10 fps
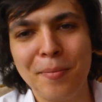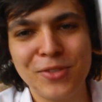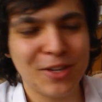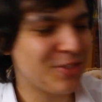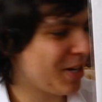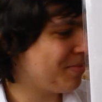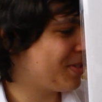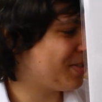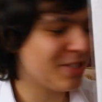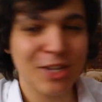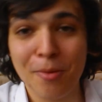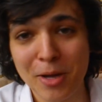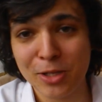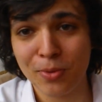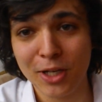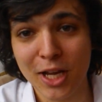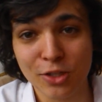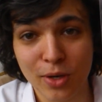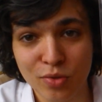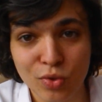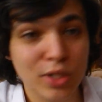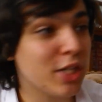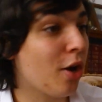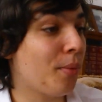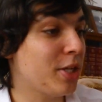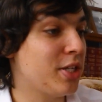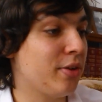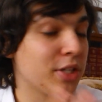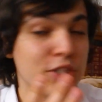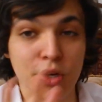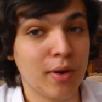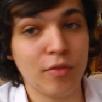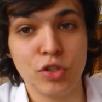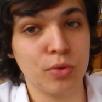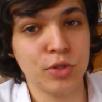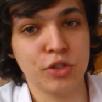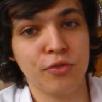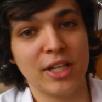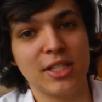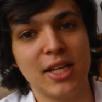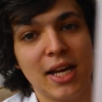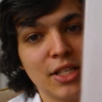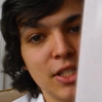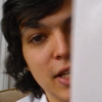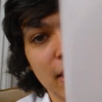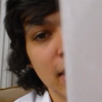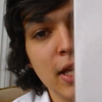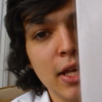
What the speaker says: So James says it's her best one yet, so I really can't wait to hear it, because her other two were just fantastic.